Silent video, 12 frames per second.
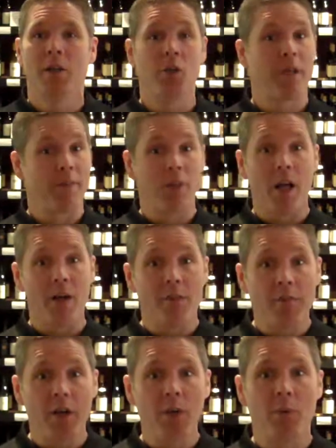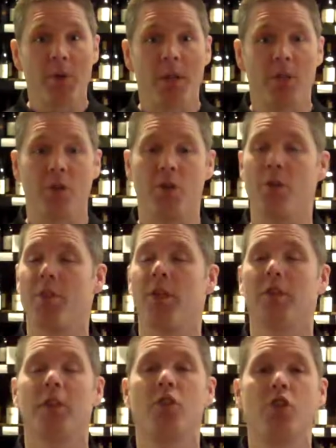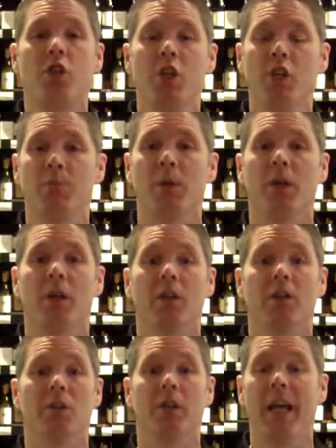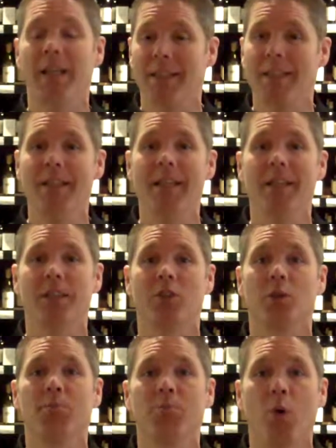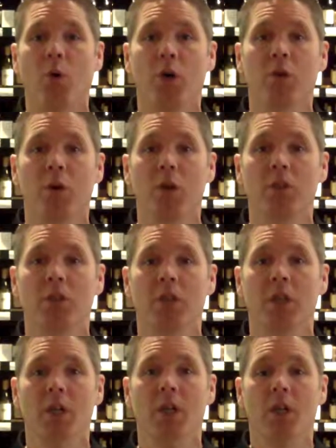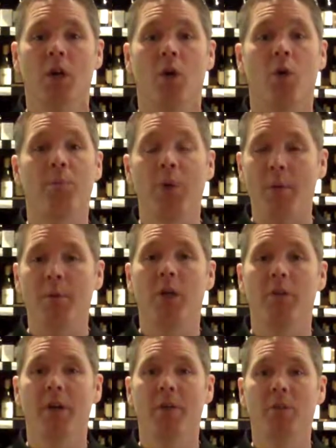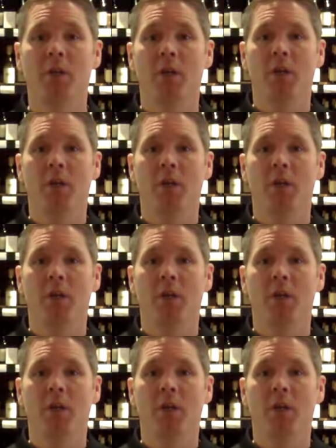You can have a lot of fun with it. You can do things like cheeseburgers or quesadillas or pork roast or barbecue ribs.